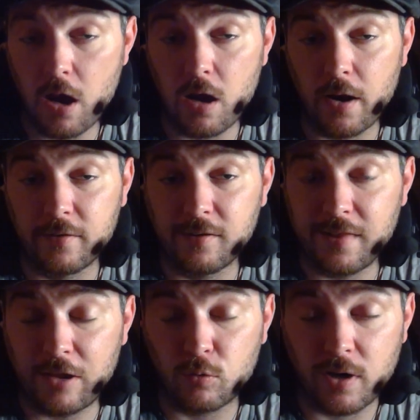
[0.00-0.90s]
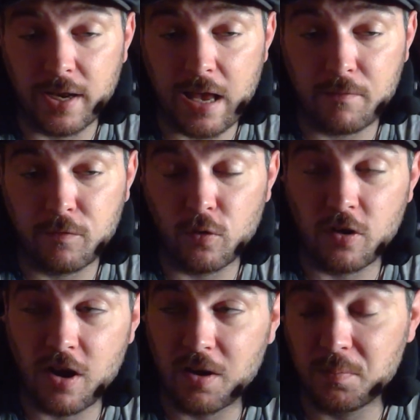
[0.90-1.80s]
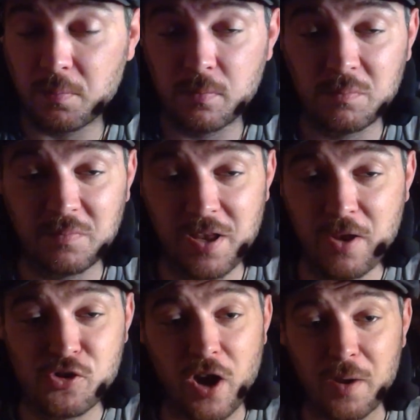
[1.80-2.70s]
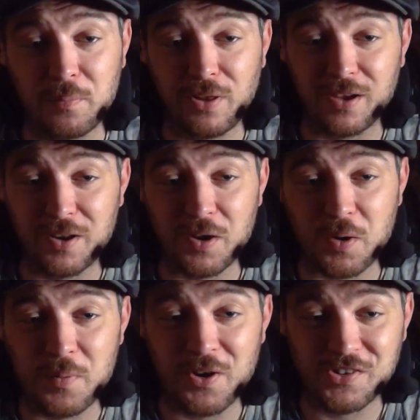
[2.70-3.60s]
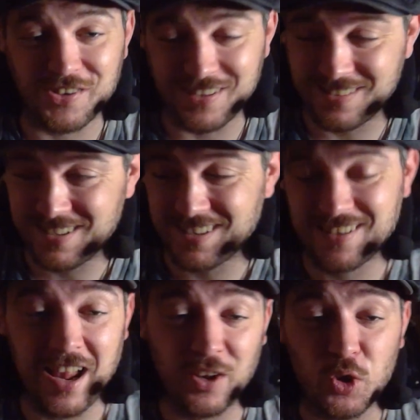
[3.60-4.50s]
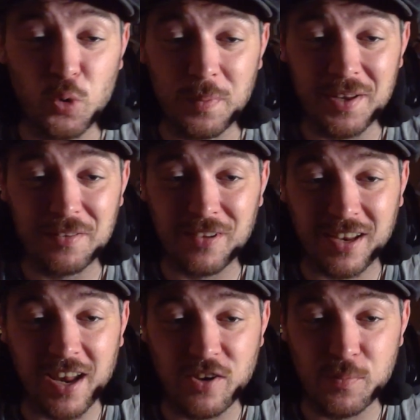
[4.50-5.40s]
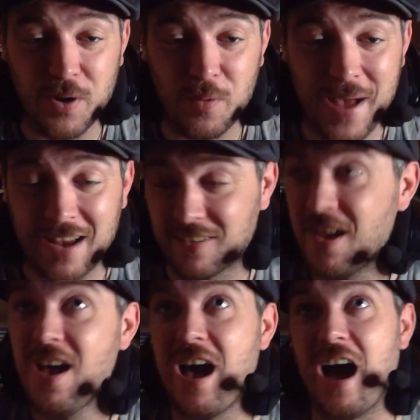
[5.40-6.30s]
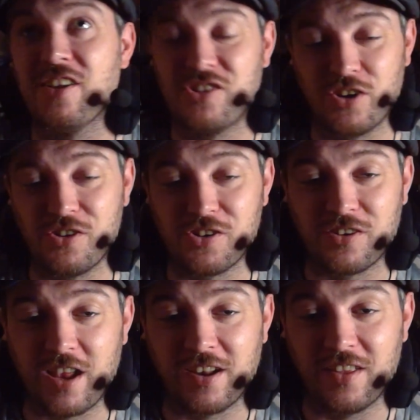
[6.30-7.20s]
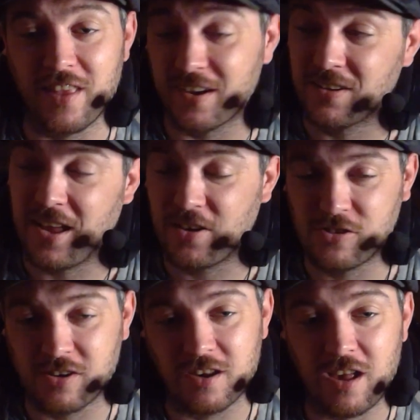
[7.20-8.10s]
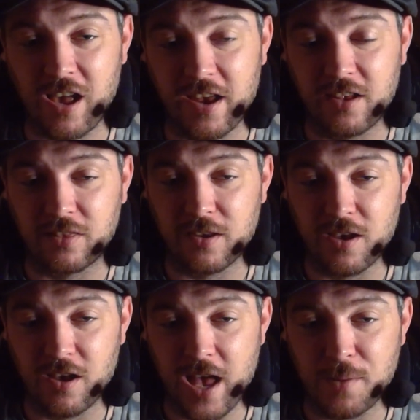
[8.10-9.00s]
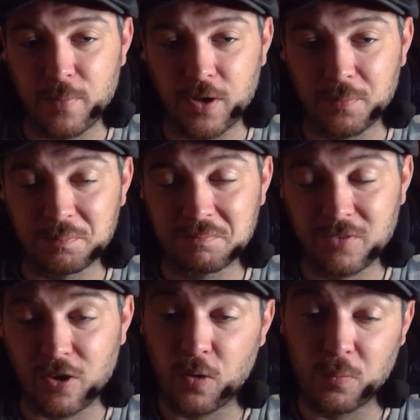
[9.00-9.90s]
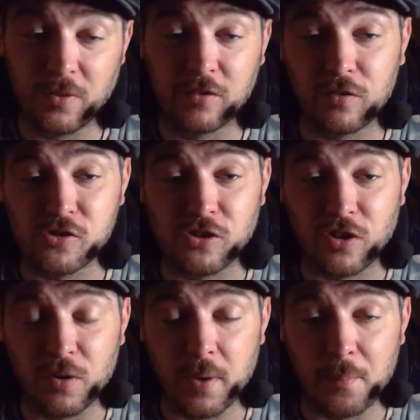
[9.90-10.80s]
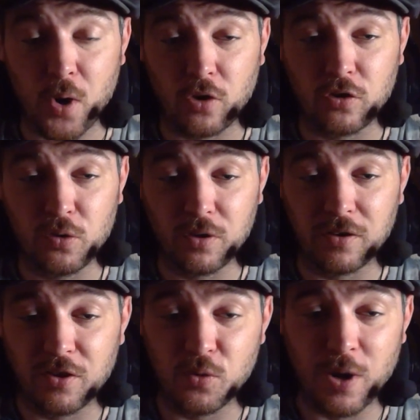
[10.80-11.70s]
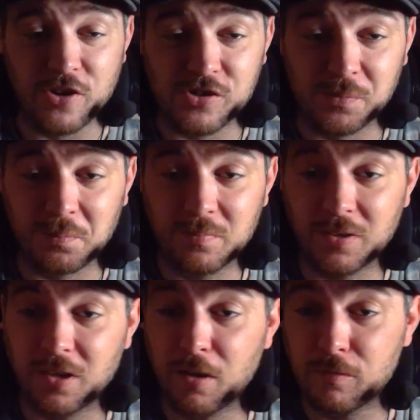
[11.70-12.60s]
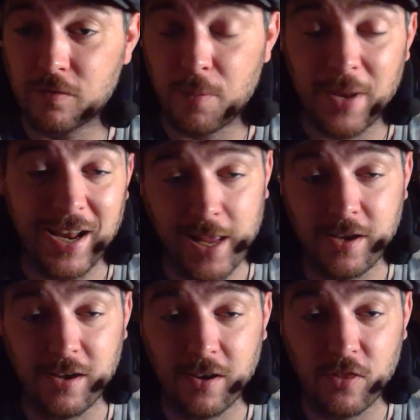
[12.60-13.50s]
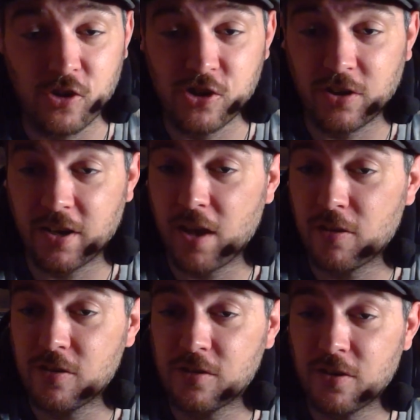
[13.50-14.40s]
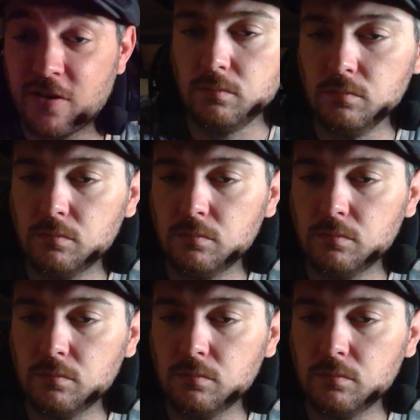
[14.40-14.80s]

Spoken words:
All right, see, that's what I get for trying to plug in a commercial. It's not Tubi, it's like an HBO Max. I should have just not done that because I hit the end button. So this is just going to be a part two continuation of I'm not adding this shit together, you serious?